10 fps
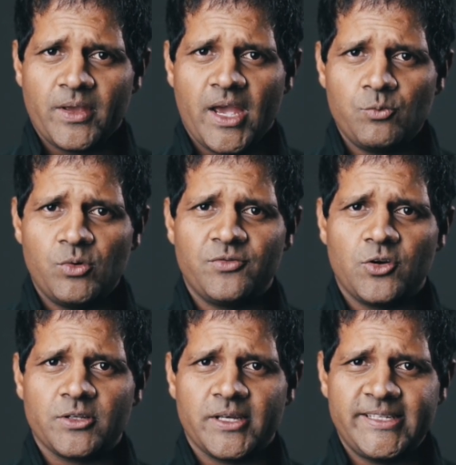and we've
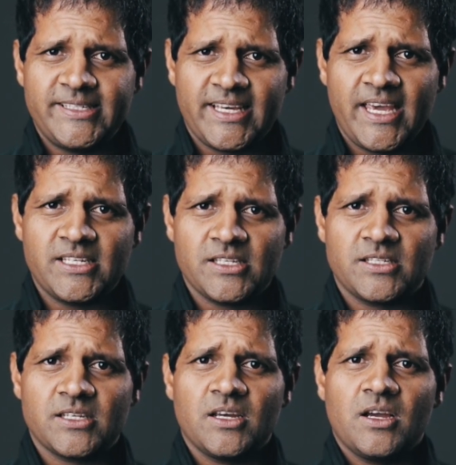got a
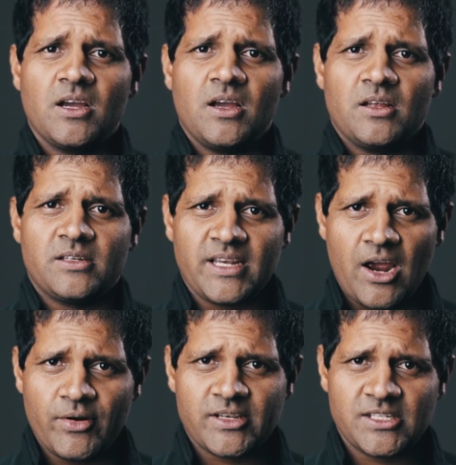dedicated
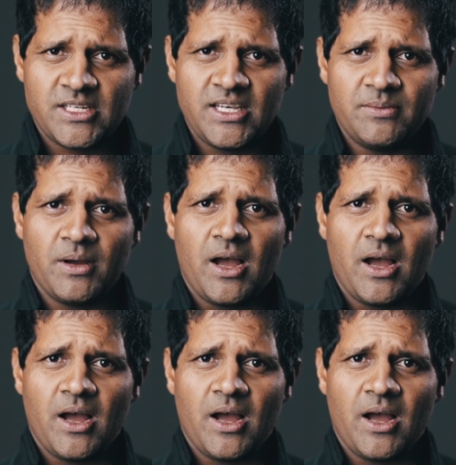directs team